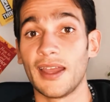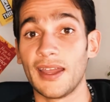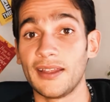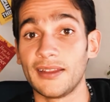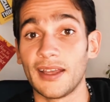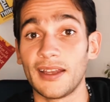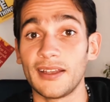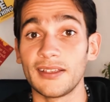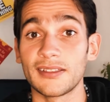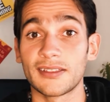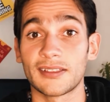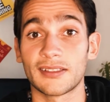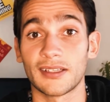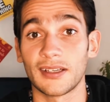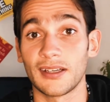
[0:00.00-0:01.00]
And that
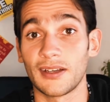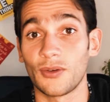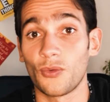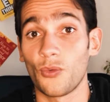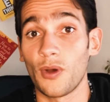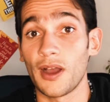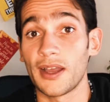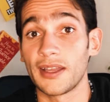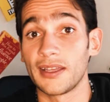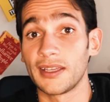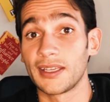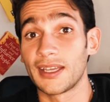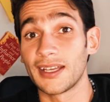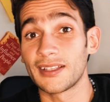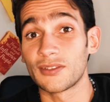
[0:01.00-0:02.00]
is why
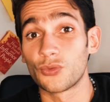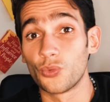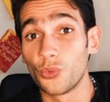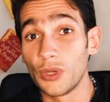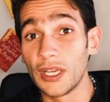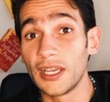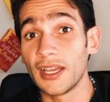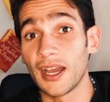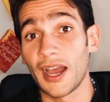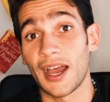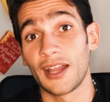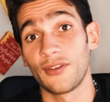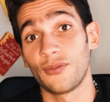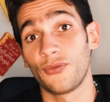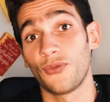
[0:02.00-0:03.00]
it gets really
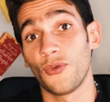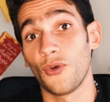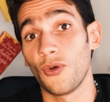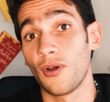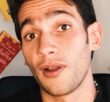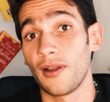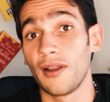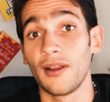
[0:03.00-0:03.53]
hard for